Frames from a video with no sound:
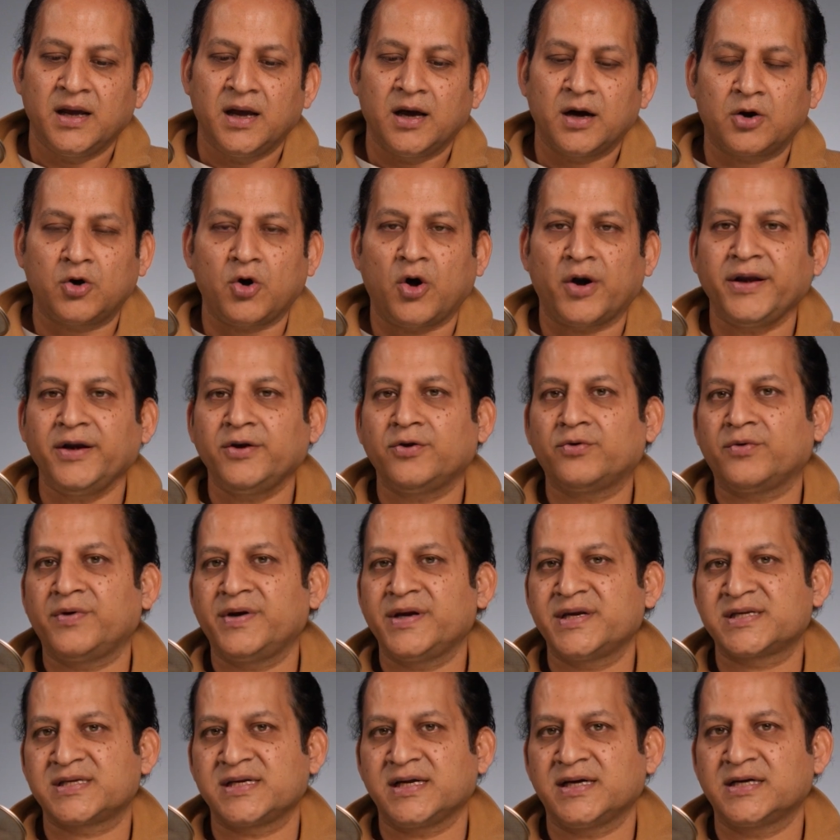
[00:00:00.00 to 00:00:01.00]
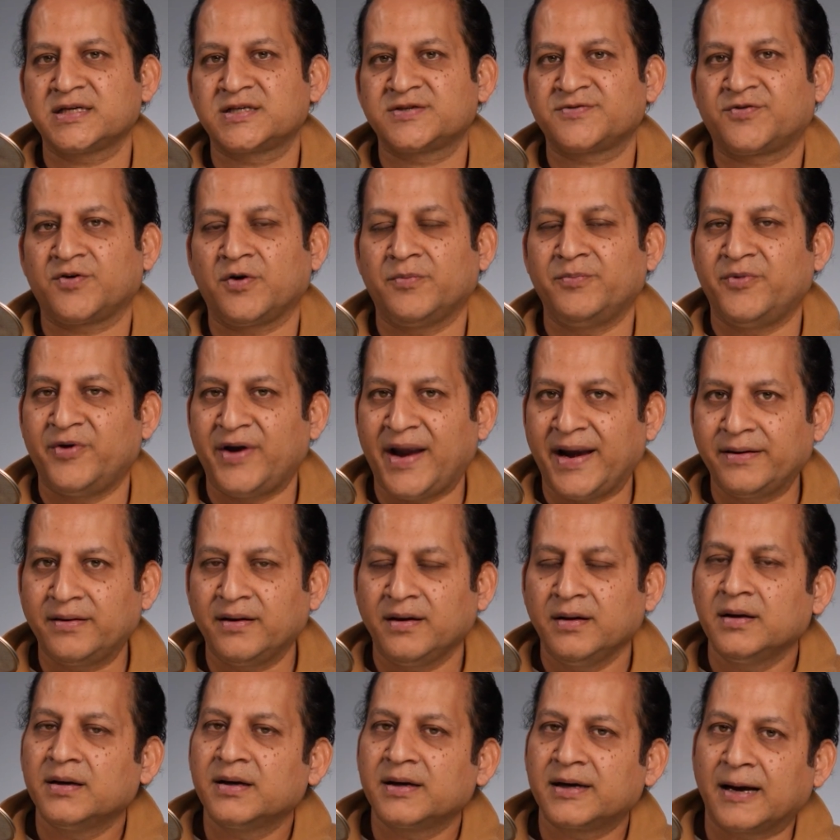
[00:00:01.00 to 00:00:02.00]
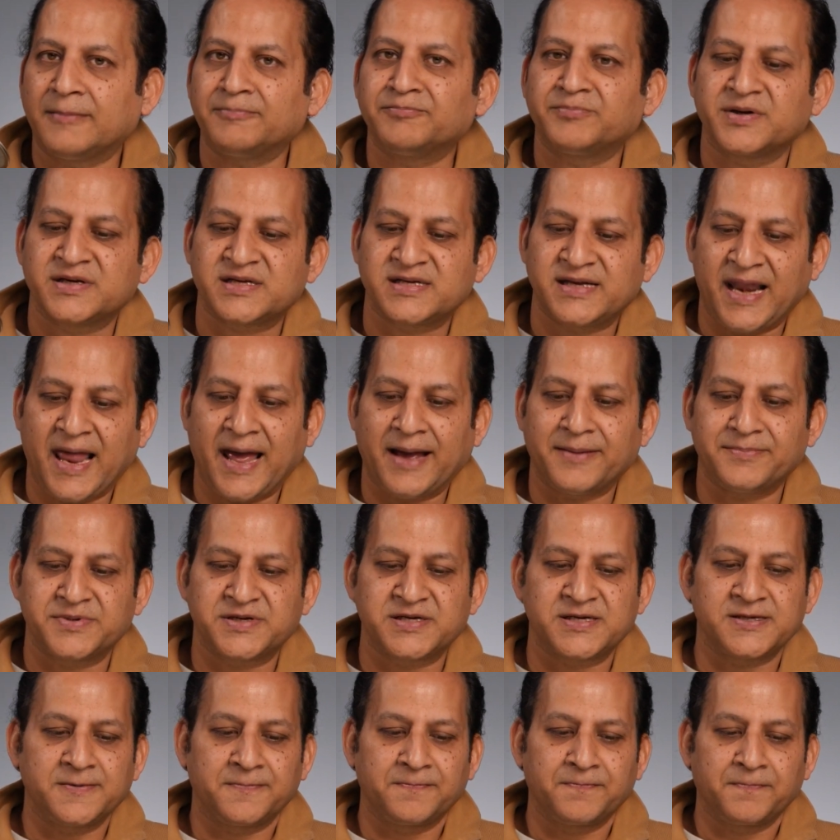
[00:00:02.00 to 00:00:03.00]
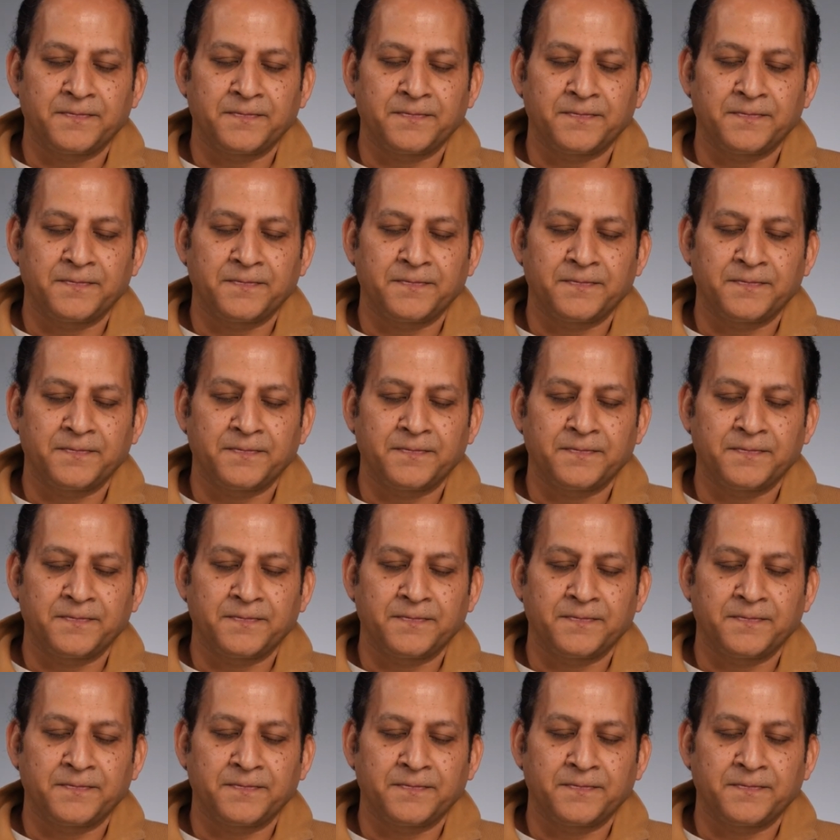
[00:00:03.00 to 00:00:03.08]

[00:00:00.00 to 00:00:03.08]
according to research from RedCompass Labs.